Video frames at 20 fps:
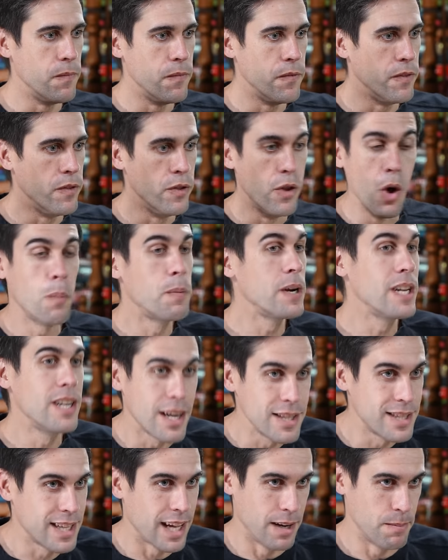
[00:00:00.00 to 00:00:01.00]
nobody
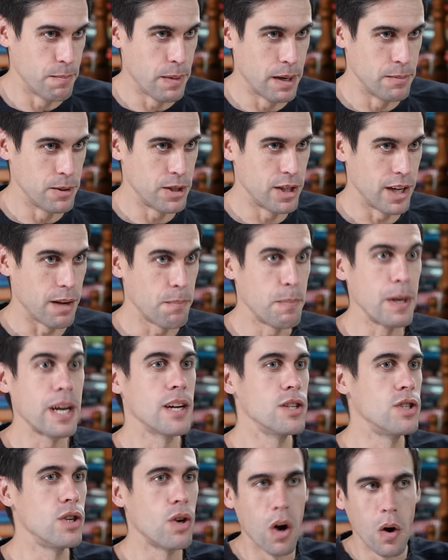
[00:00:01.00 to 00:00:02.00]
does that in publishing
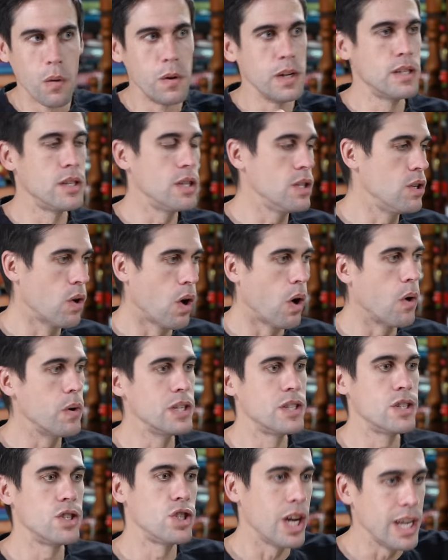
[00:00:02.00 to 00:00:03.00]
because yeah. you're always you're
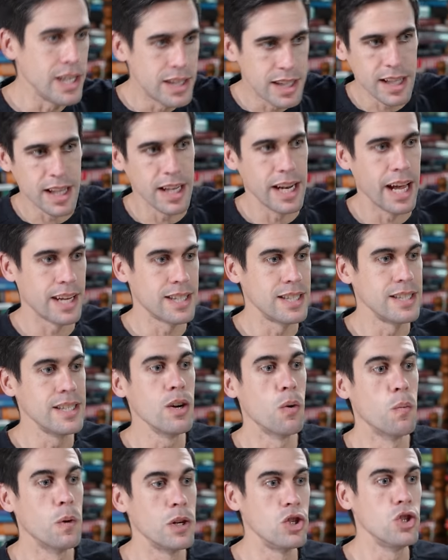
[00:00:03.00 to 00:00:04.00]
always chasing the next deal
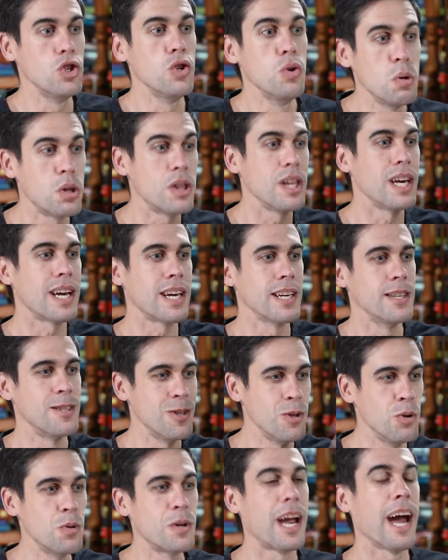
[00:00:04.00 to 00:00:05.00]
which you think is
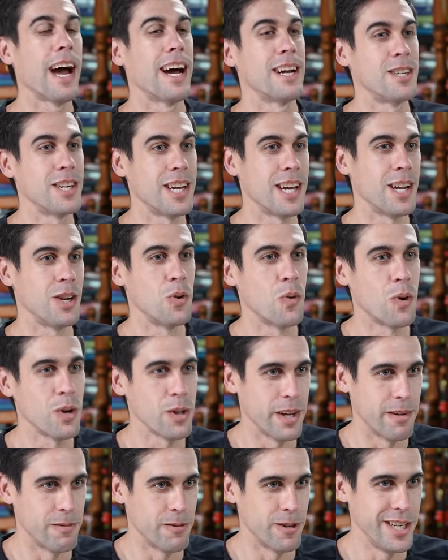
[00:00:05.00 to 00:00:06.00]
you cashing in your
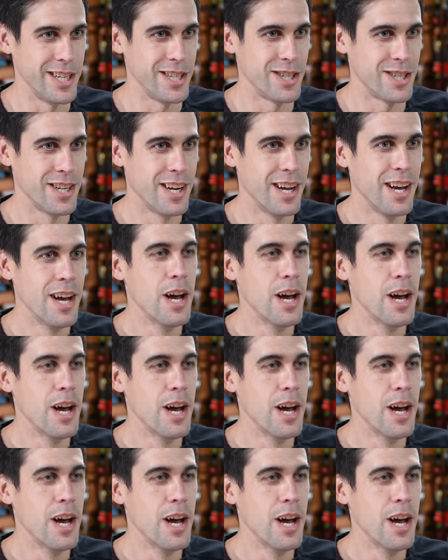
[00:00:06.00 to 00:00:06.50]
leverage yeah